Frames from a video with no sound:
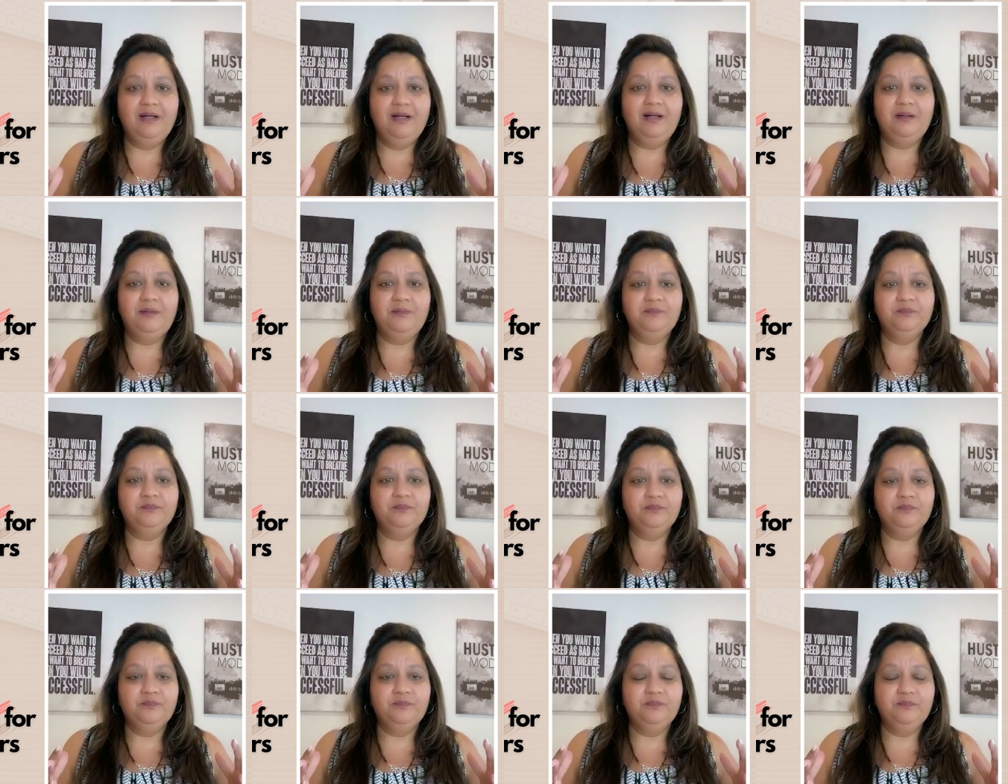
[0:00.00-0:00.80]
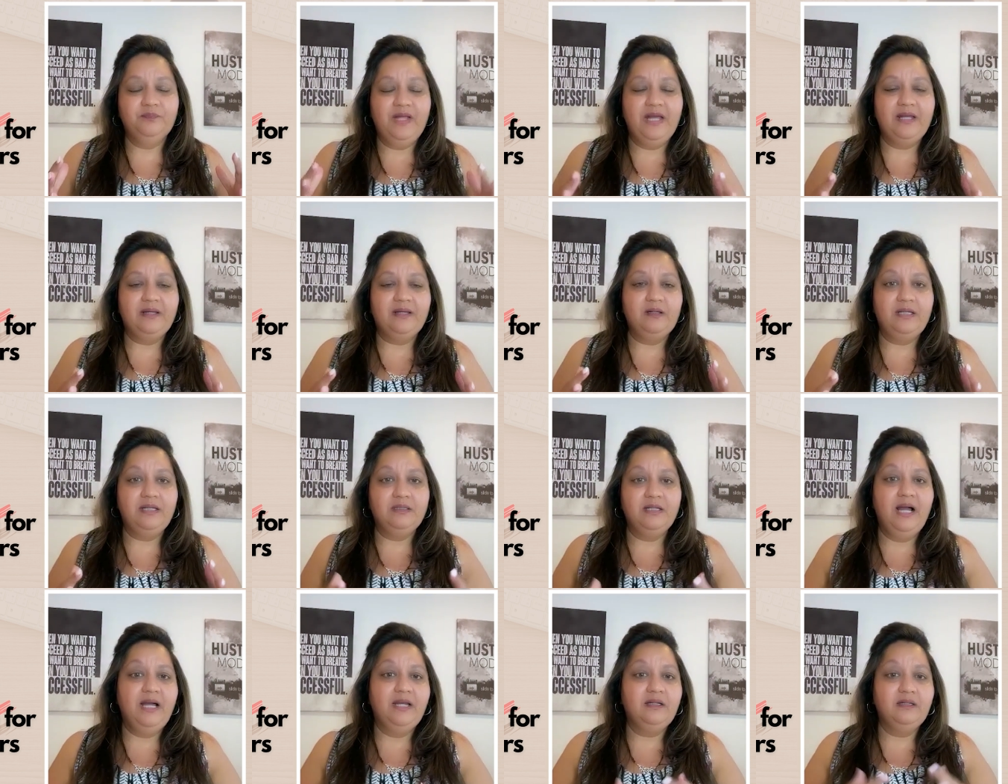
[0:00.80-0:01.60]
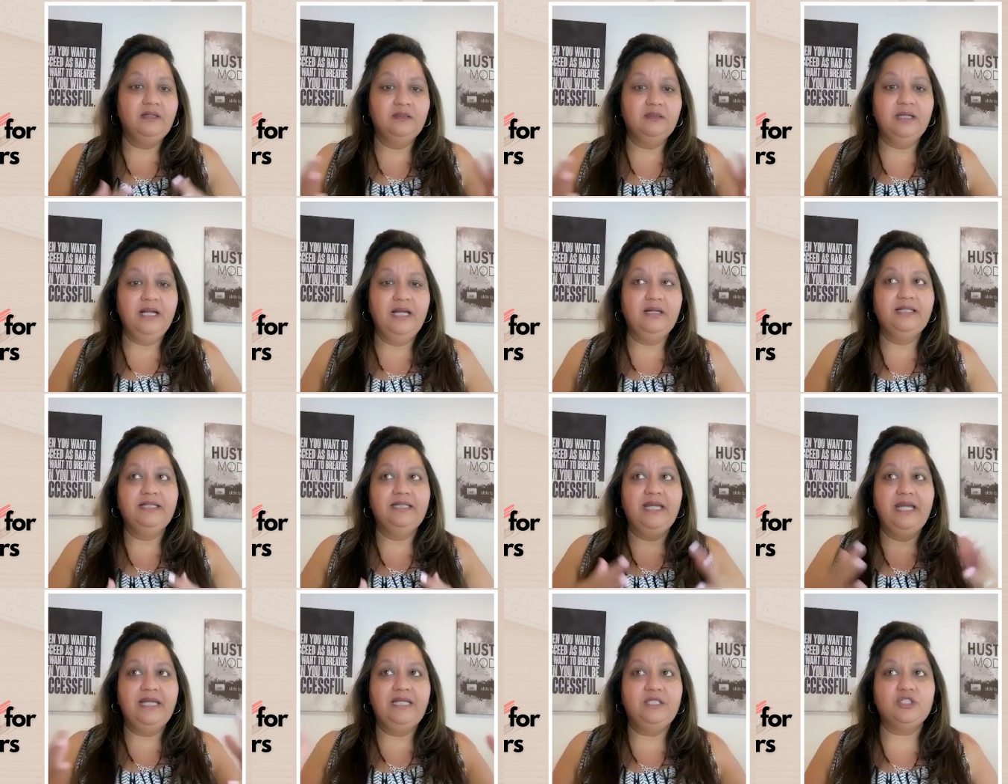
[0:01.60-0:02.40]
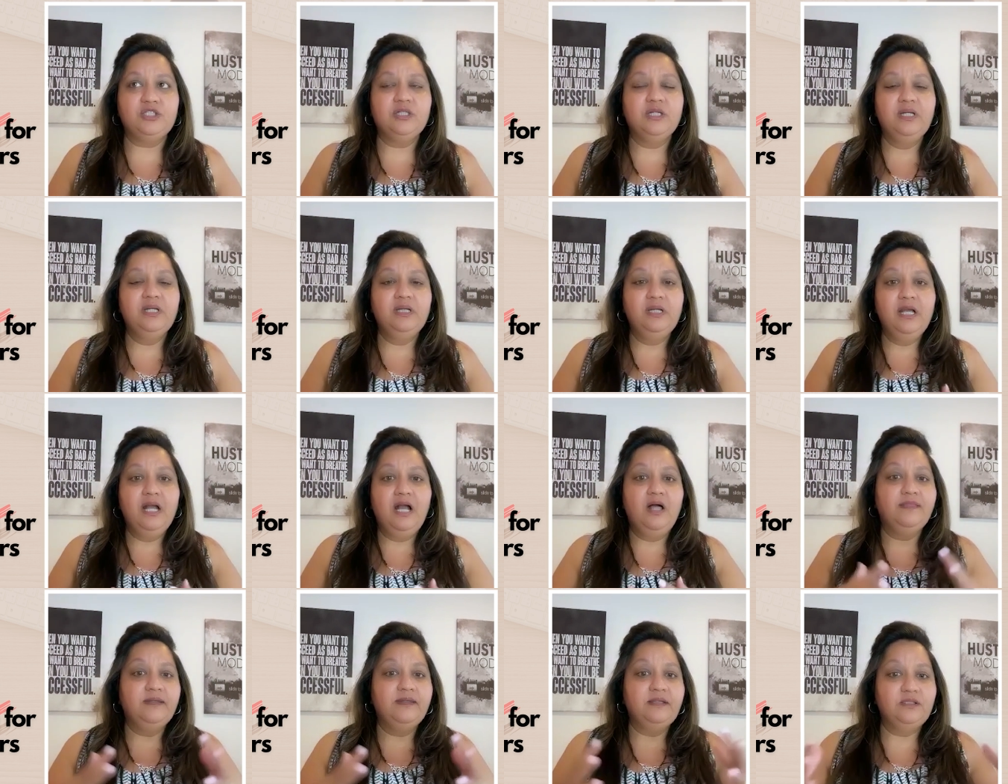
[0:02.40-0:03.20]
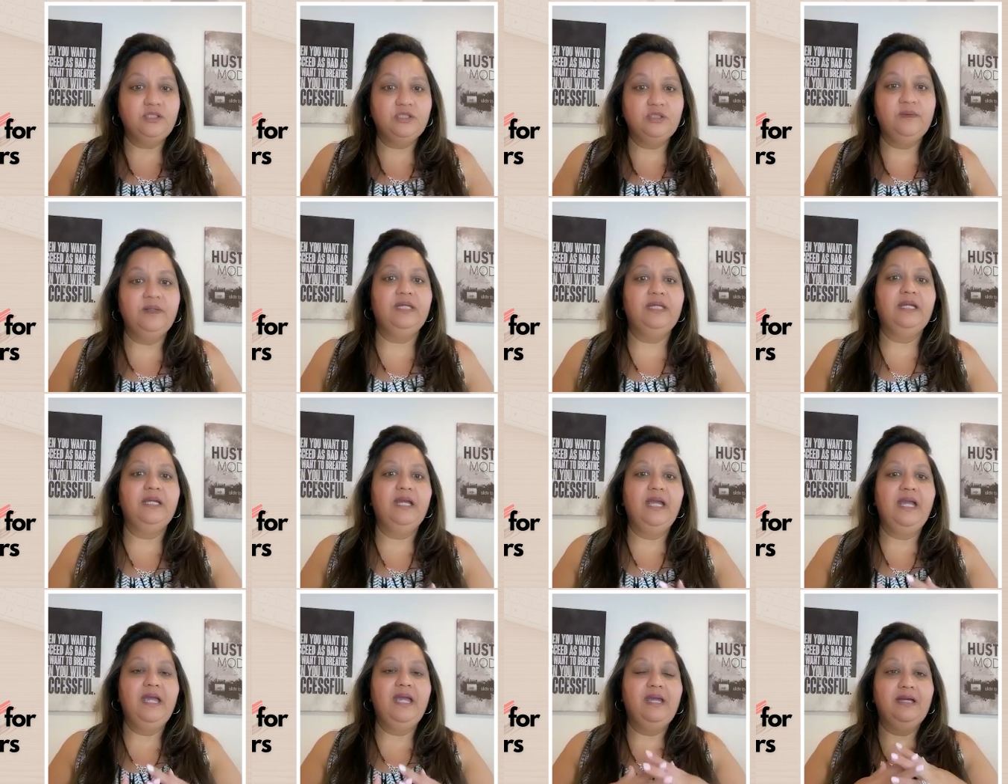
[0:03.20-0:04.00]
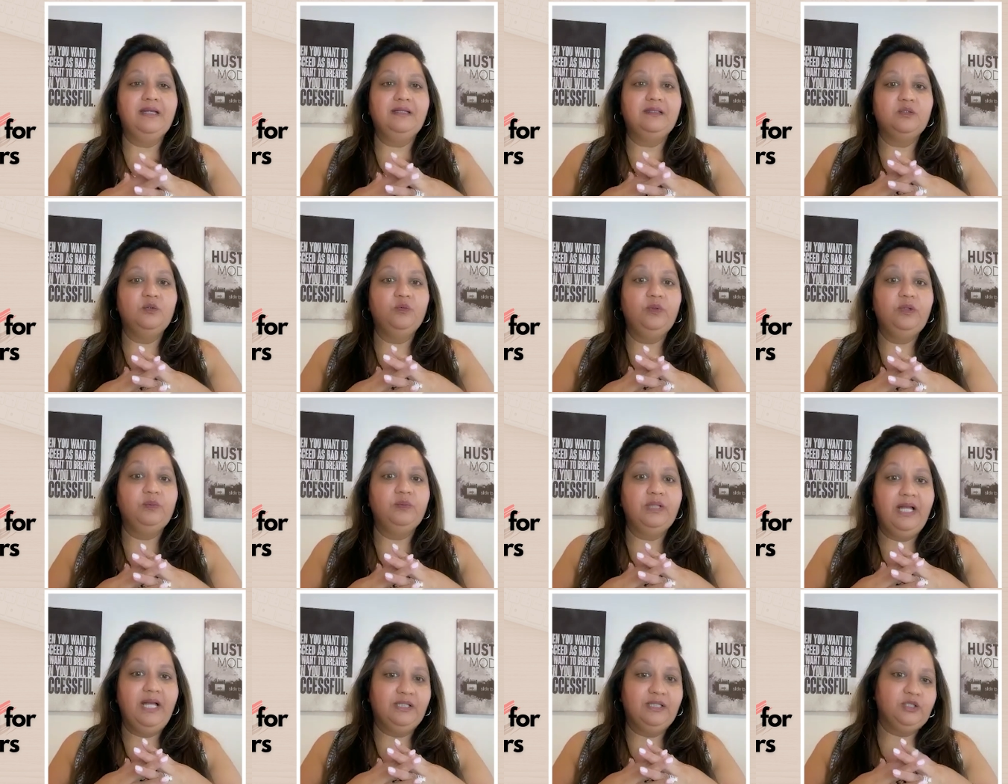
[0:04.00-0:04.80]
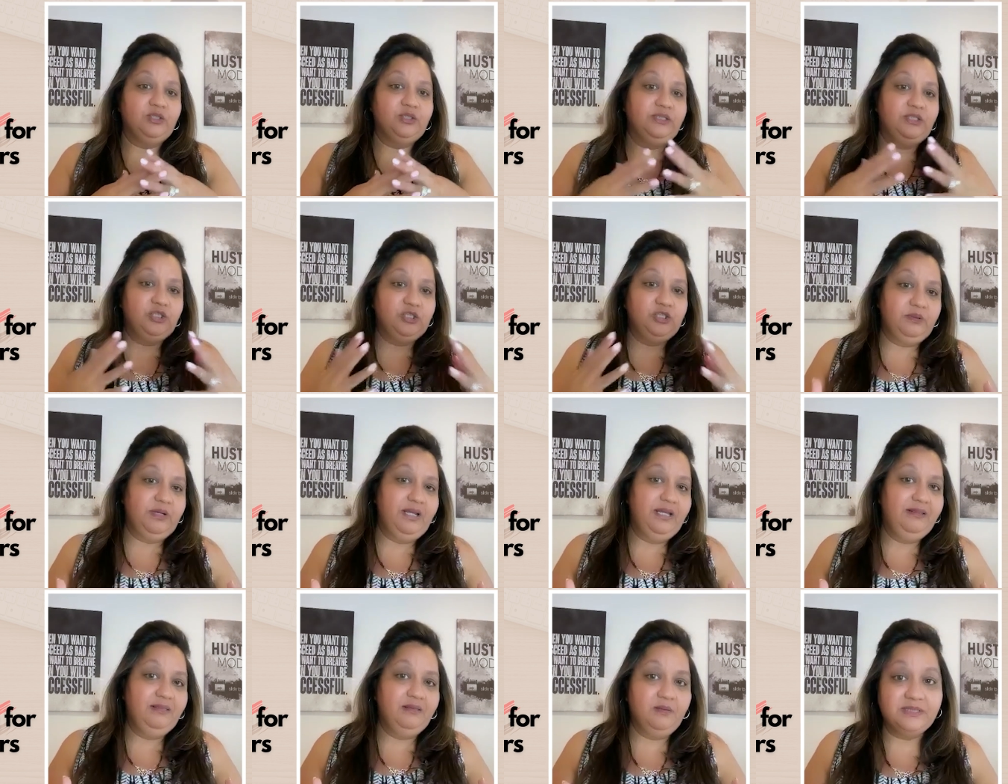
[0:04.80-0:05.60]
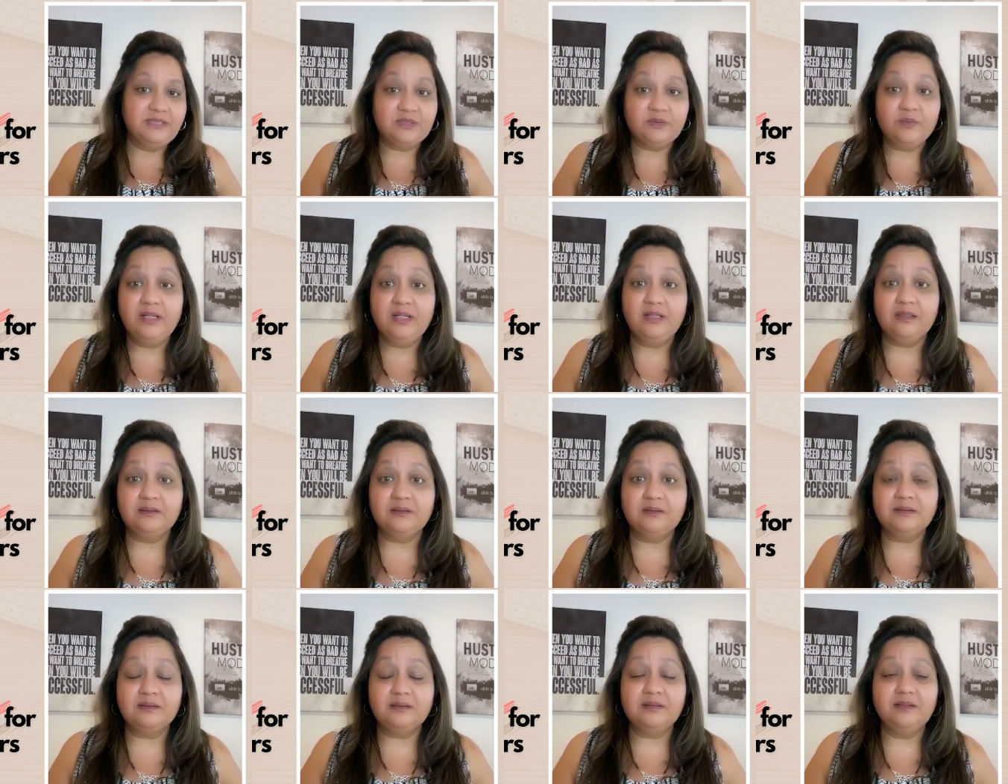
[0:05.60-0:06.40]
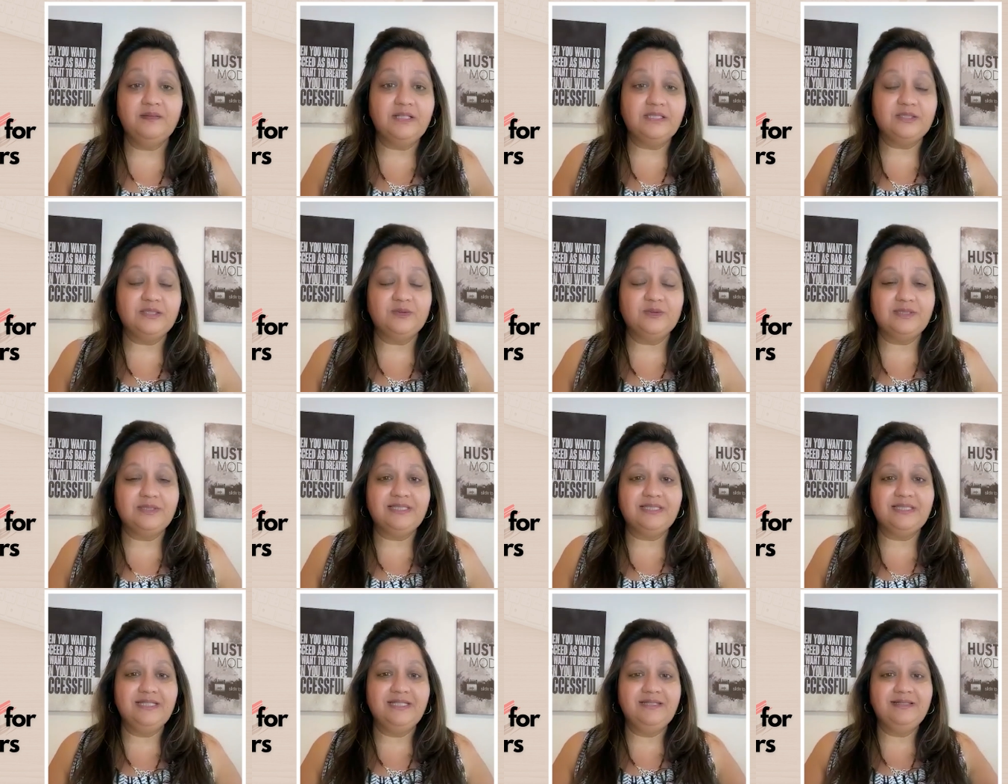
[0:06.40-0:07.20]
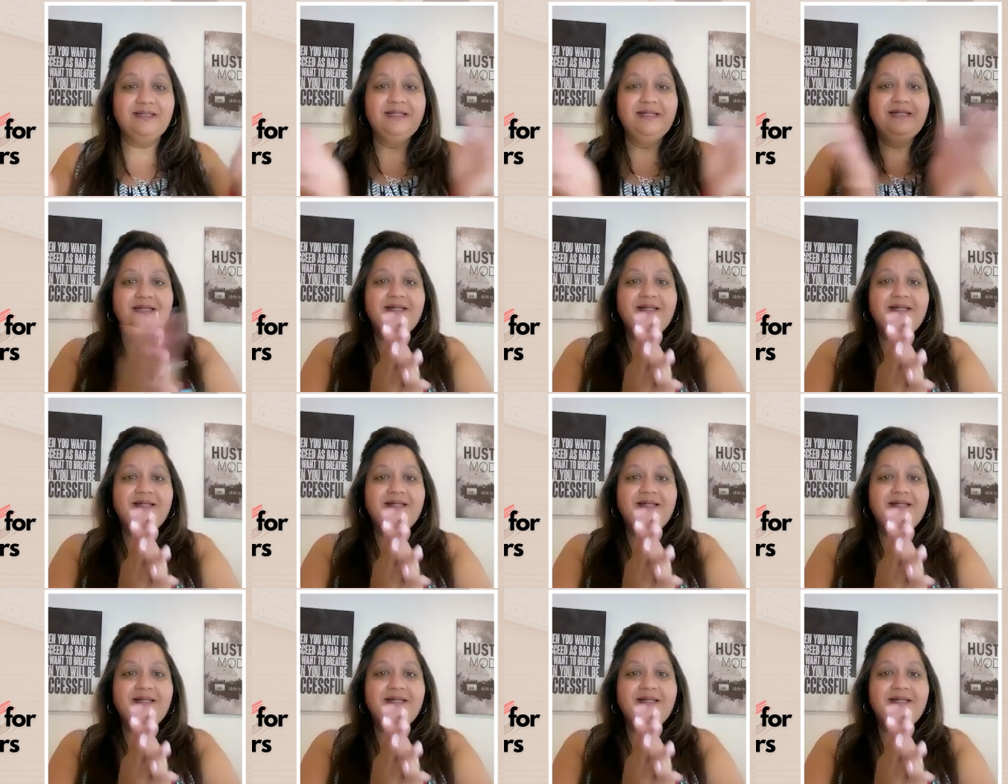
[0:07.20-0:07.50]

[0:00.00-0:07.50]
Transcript: and kind of gauge how they're doing, and we will actually train them as well. That's what's needed.